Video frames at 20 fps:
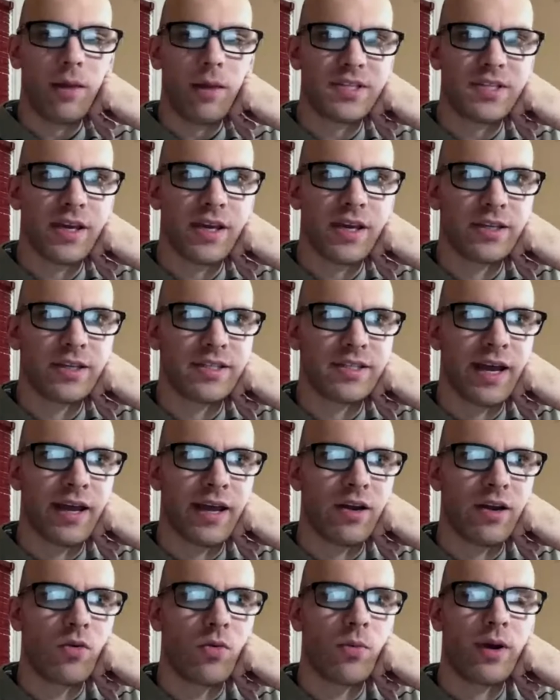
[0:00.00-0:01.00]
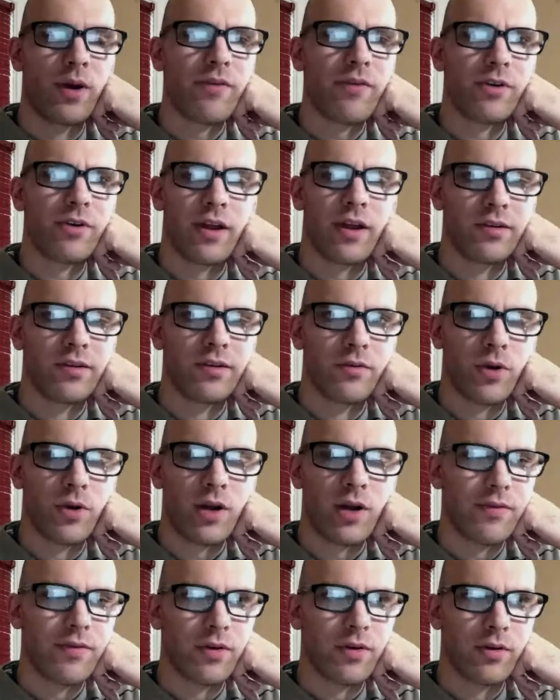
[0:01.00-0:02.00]
saying is that
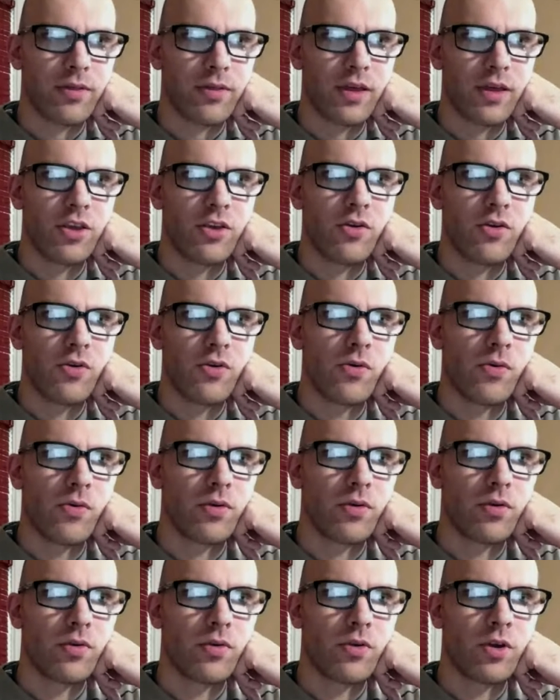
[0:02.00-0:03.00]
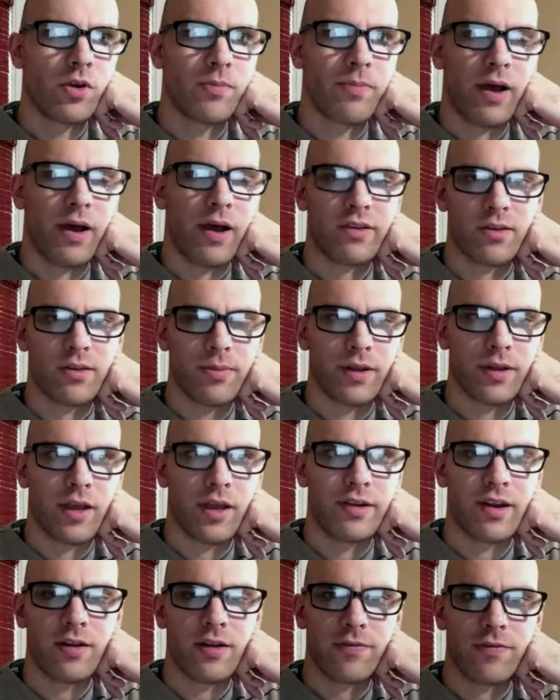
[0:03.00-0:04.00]
whatever thing you could possibly
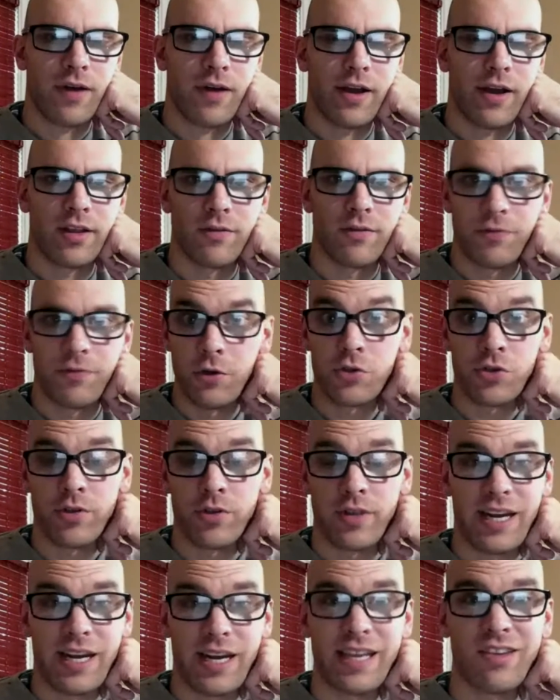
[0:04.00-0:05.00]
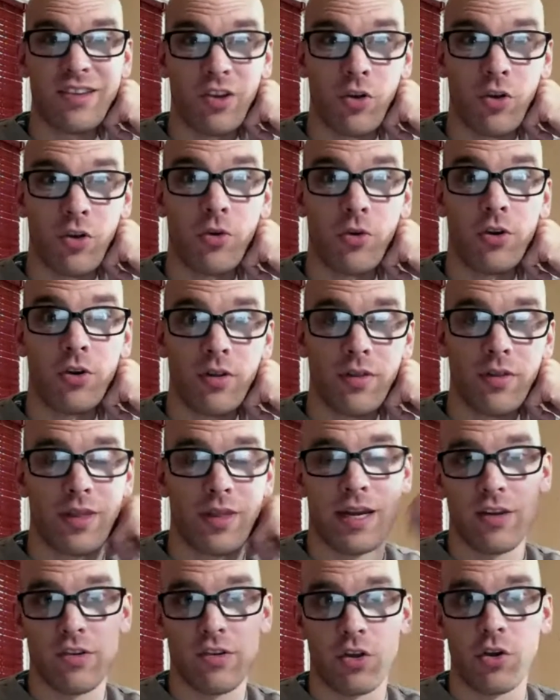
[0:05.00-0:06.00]
identify in the future that is a
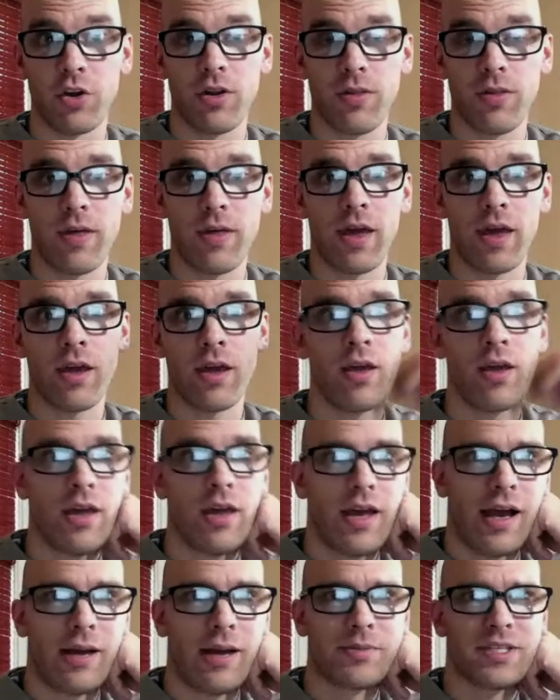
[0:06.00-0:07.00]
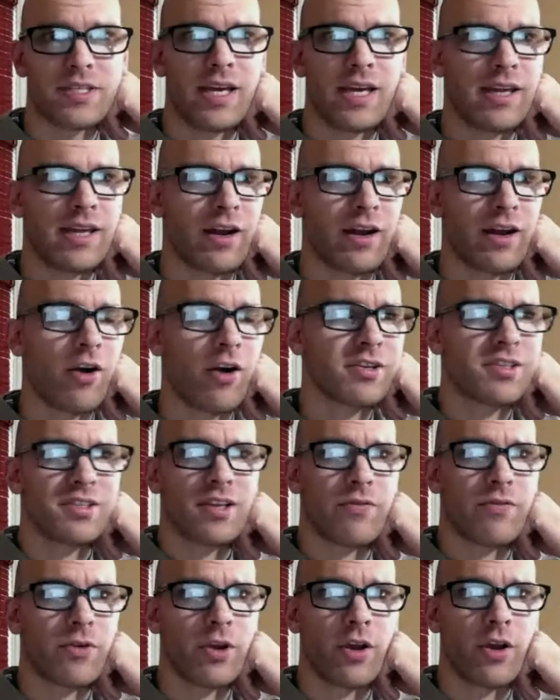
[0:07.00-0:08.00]
good thing, I'm saying that our
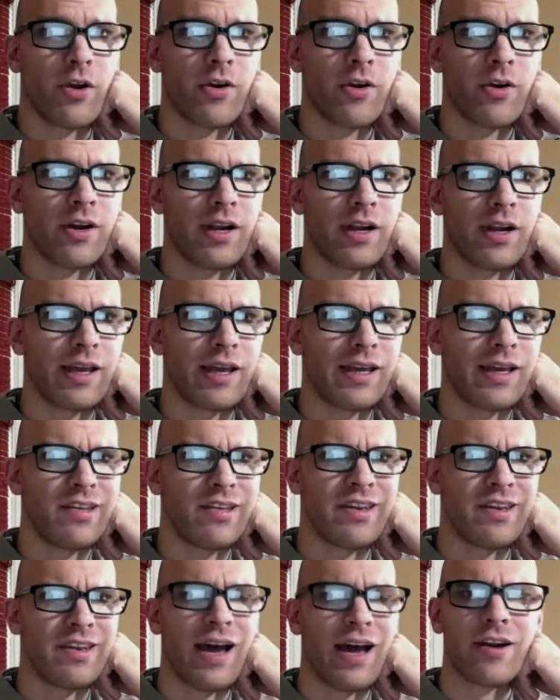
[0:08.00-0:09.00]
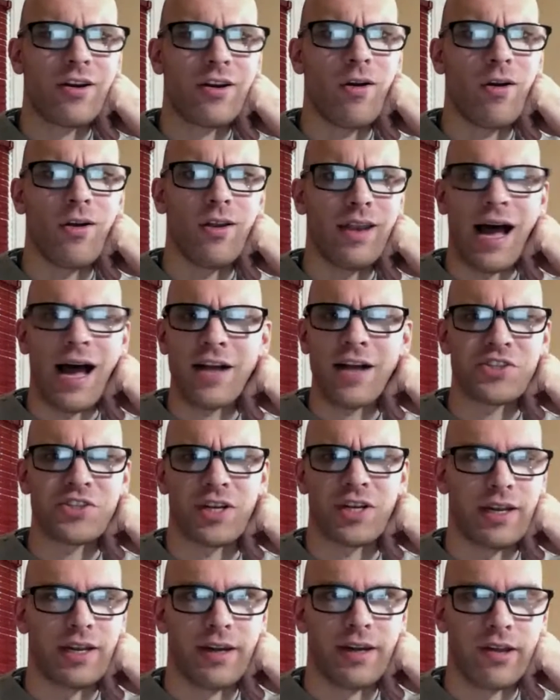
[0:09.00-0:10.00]
suffering currently is not at all
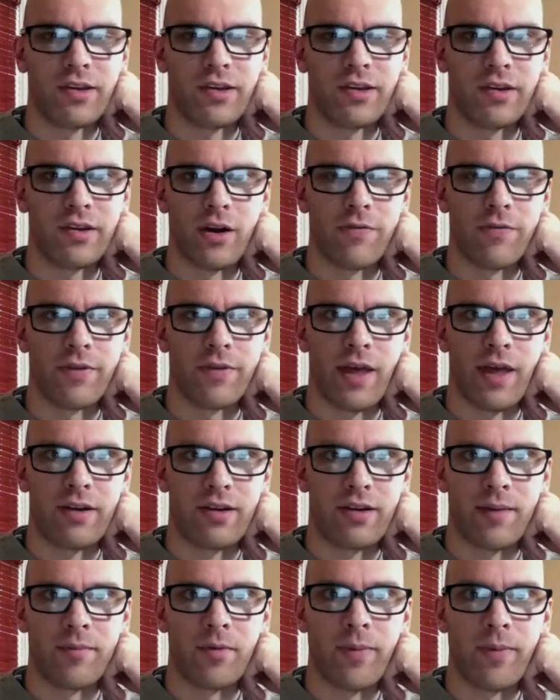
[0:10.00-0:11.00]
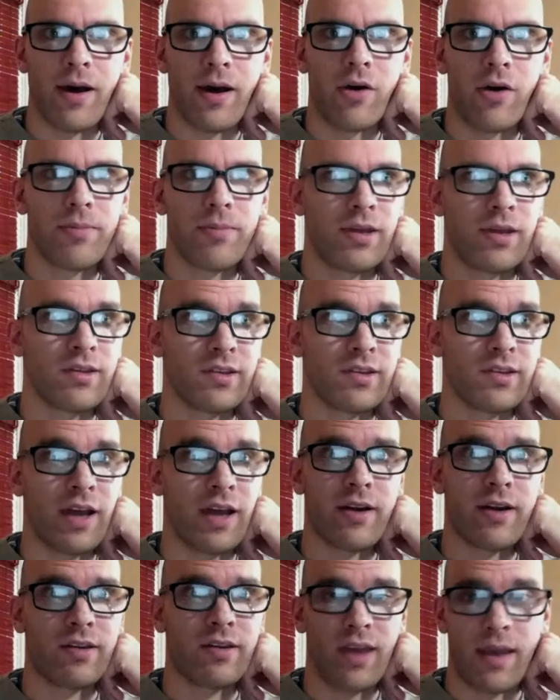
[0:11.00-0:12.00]
logically necessary for that to come about, because
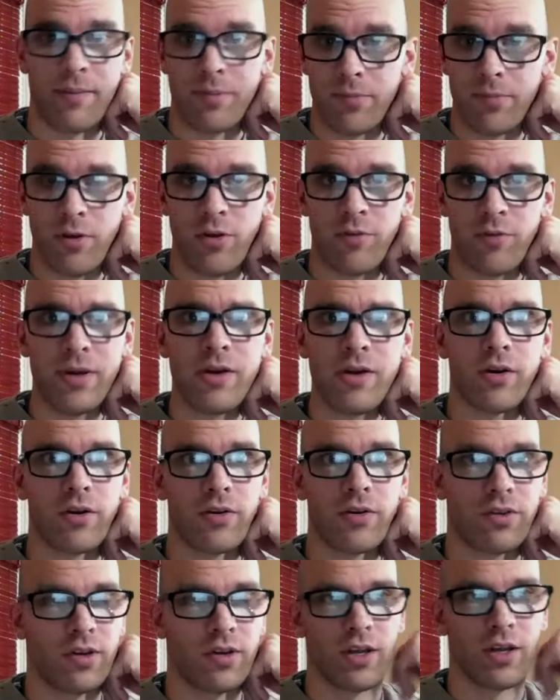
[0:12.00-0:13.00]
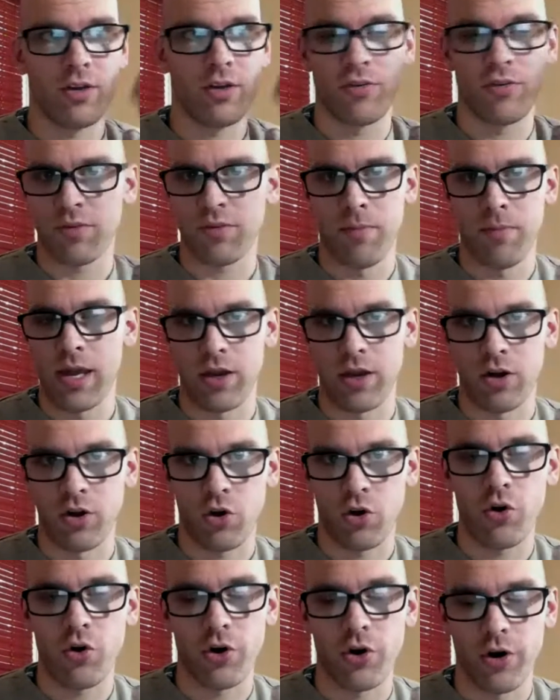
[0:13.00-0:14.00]
God is capable of miracles and he could just make it
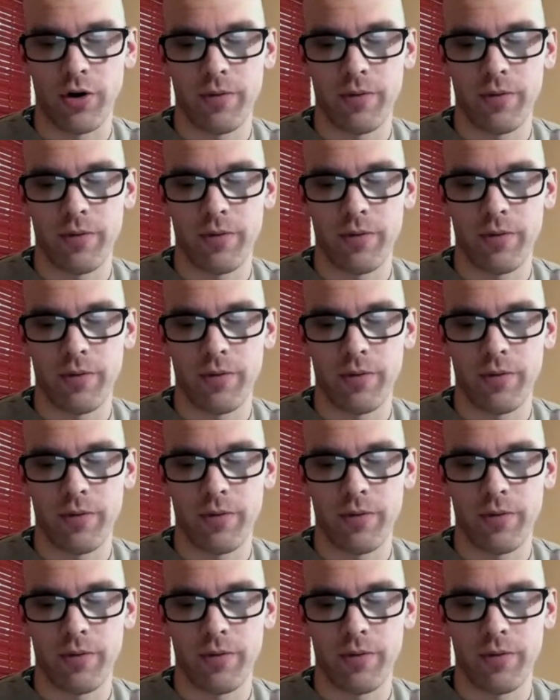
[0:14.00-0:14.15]
occur.